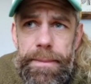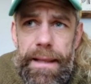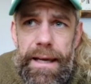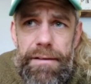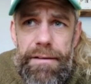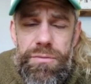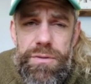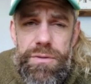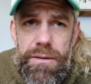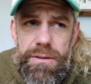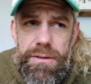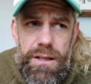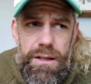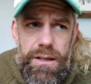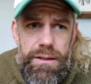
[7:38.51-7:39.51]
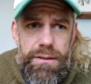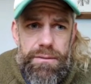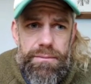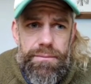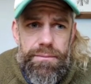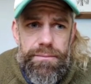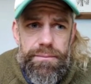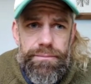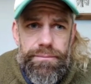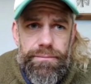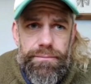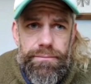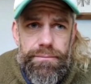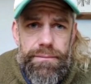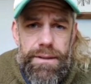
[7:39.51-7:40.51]
And afterwards I was like,
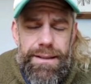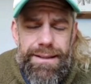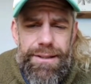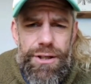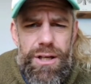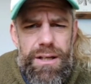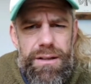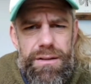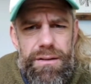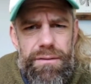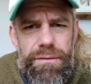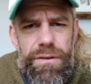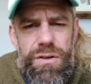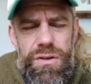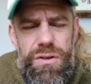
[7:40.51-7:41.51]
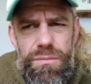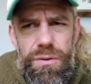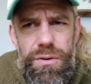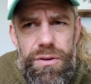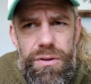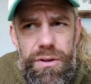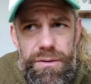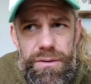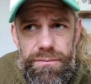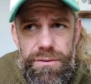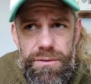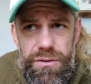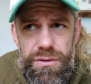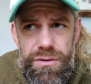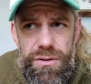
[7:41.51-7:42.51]
geez, for someone that
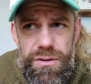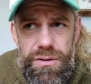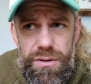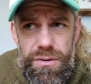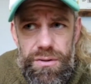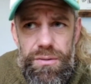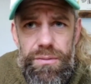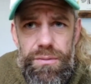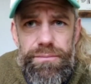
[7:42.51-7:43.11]
doesn't do